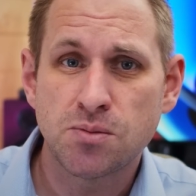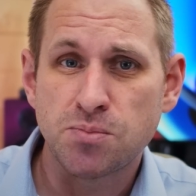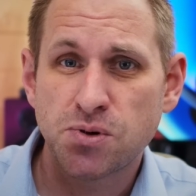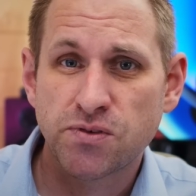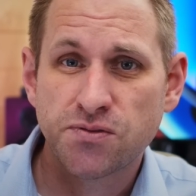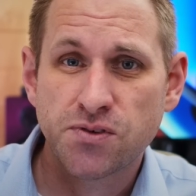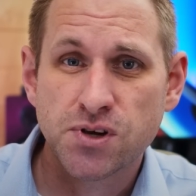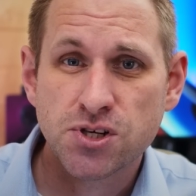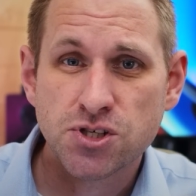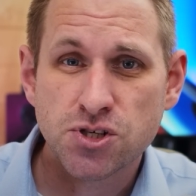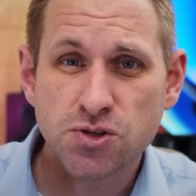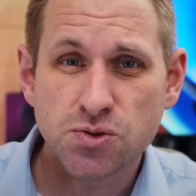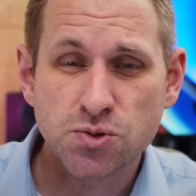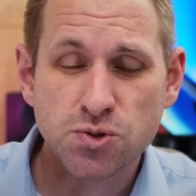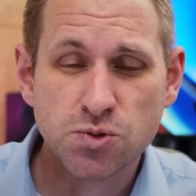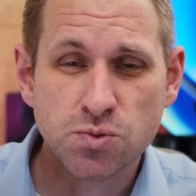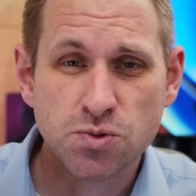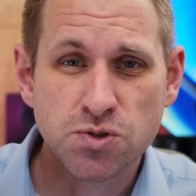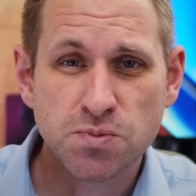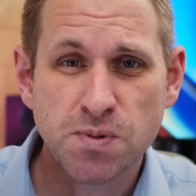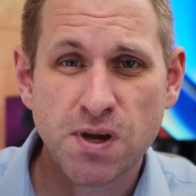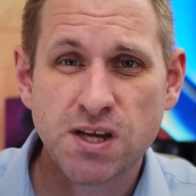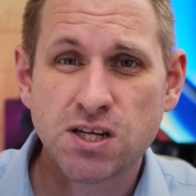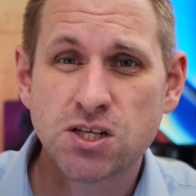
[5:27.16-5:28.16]
Professionals
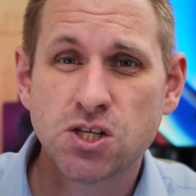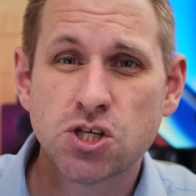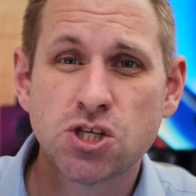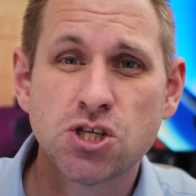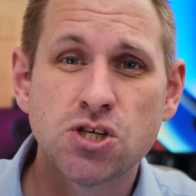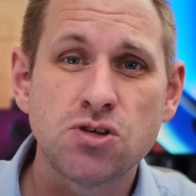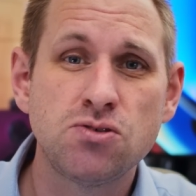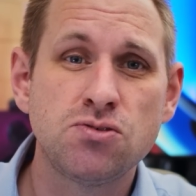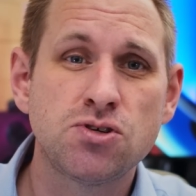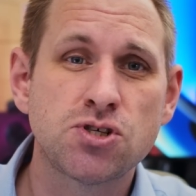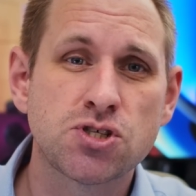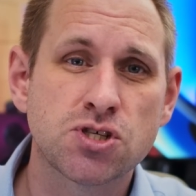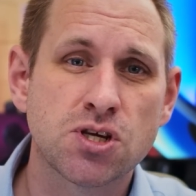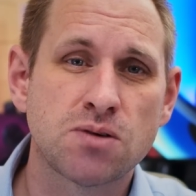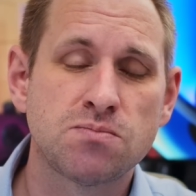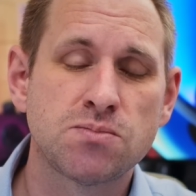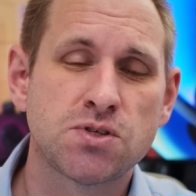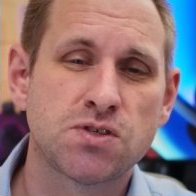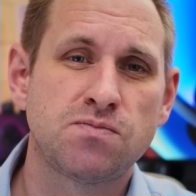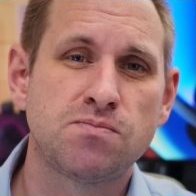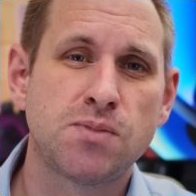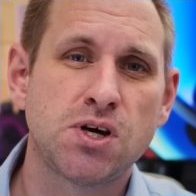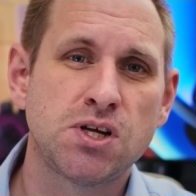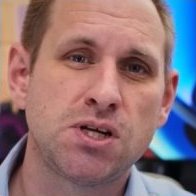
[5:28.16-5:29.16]
will spend huge
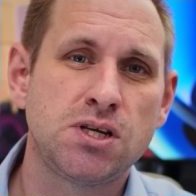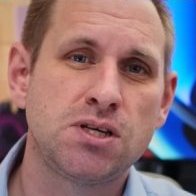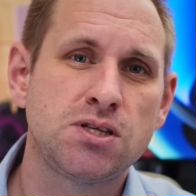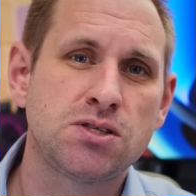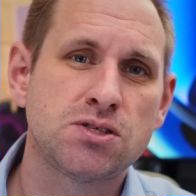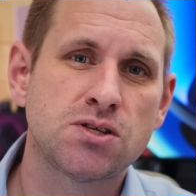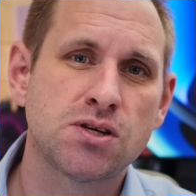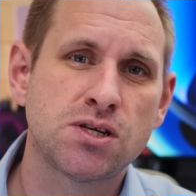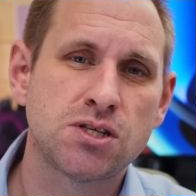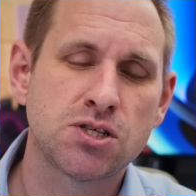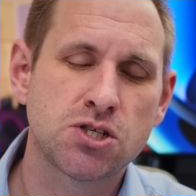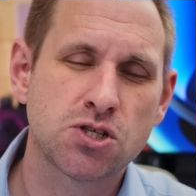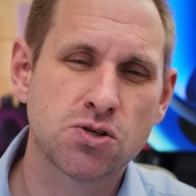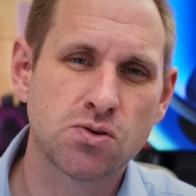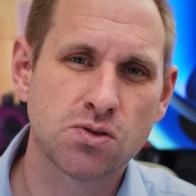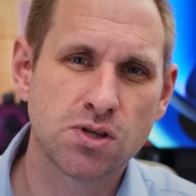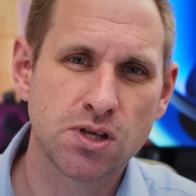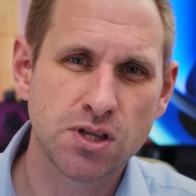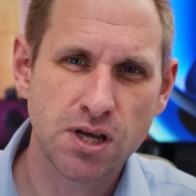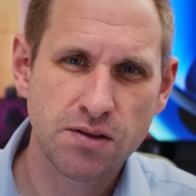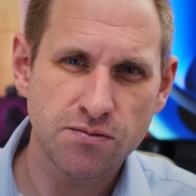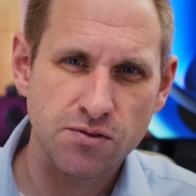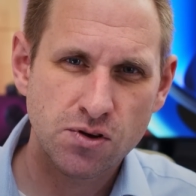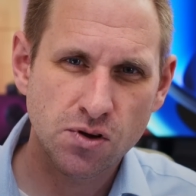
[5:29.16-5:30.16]
sums of money to ensure
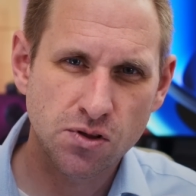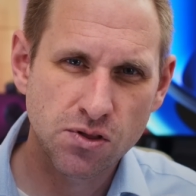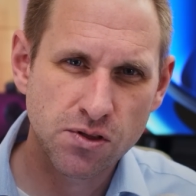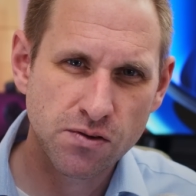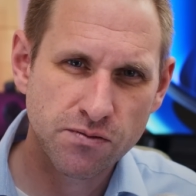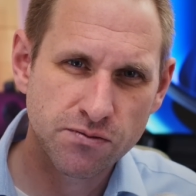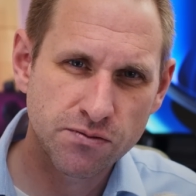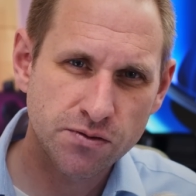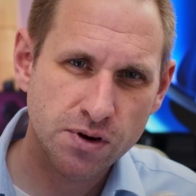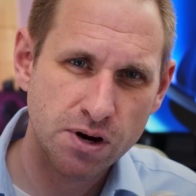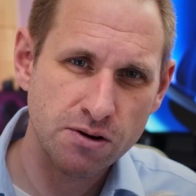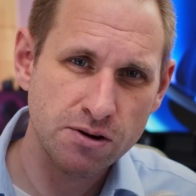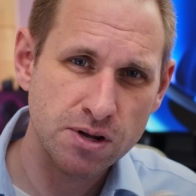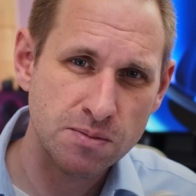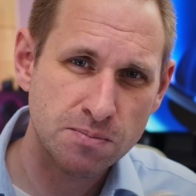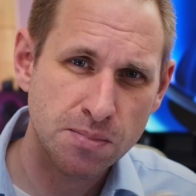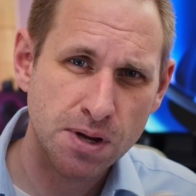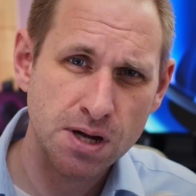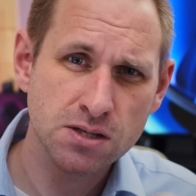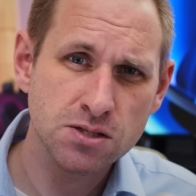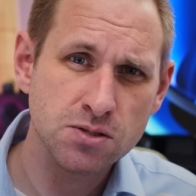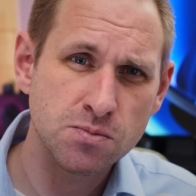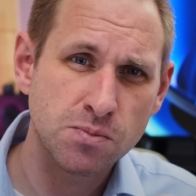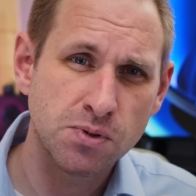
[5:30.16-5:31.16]
that they've got the very
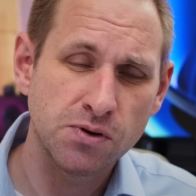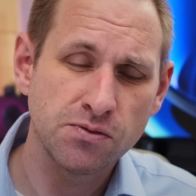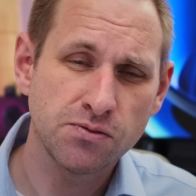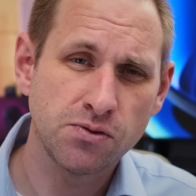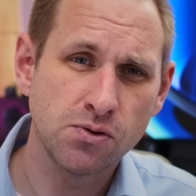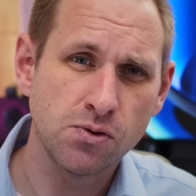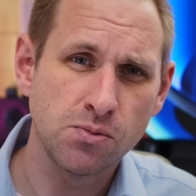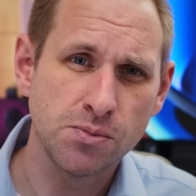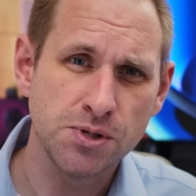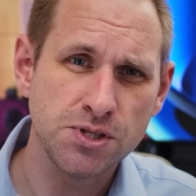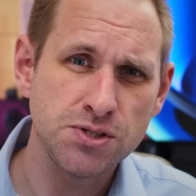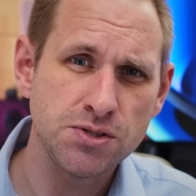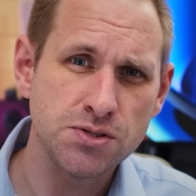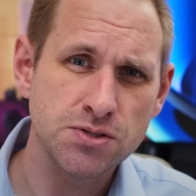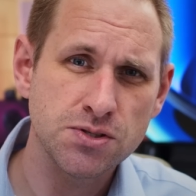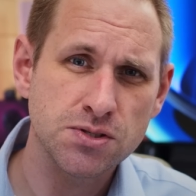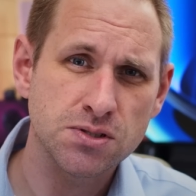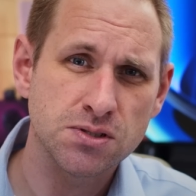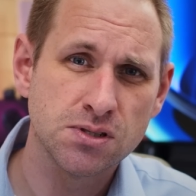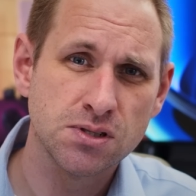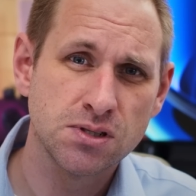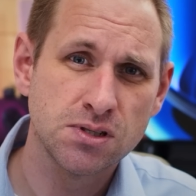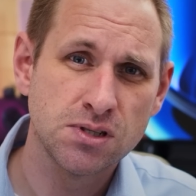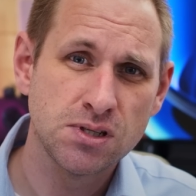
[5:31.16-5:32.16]
best performance.